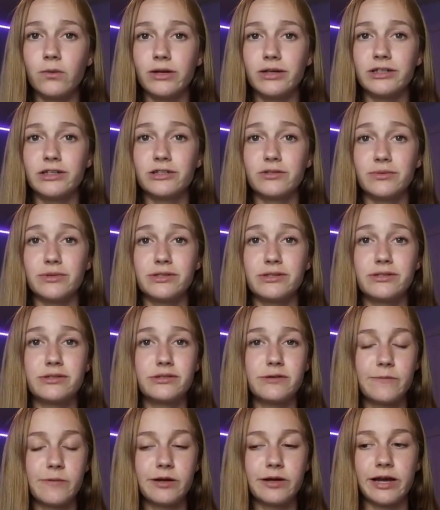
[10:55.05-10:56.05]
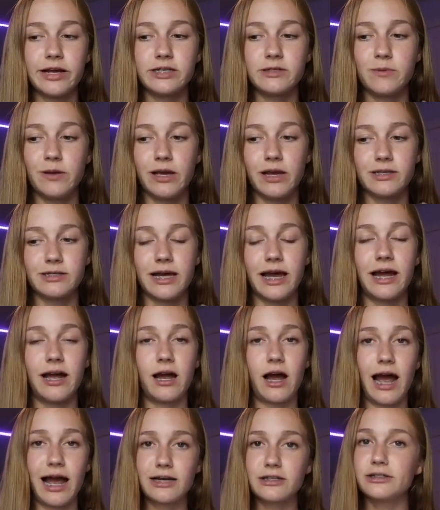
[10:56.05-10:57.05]
which was super nice because
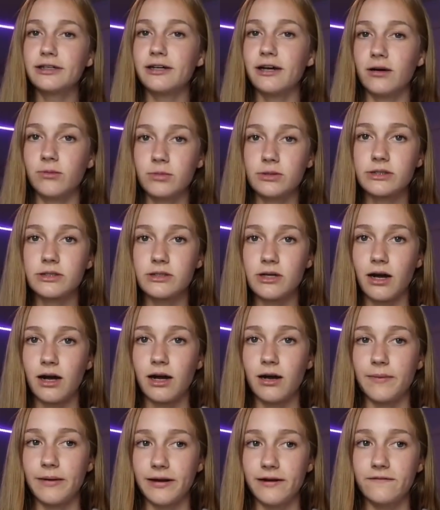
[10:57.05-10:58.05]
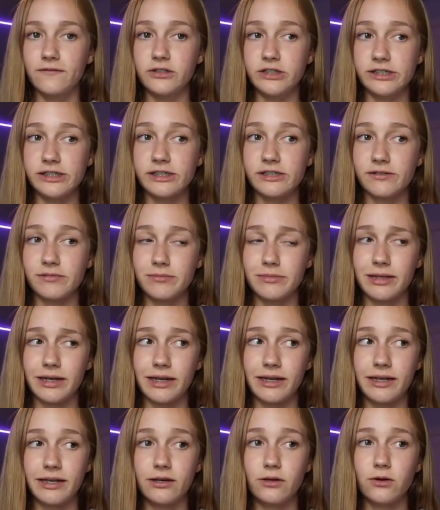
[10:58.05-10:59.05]
I actually almost got a pair of jeans from American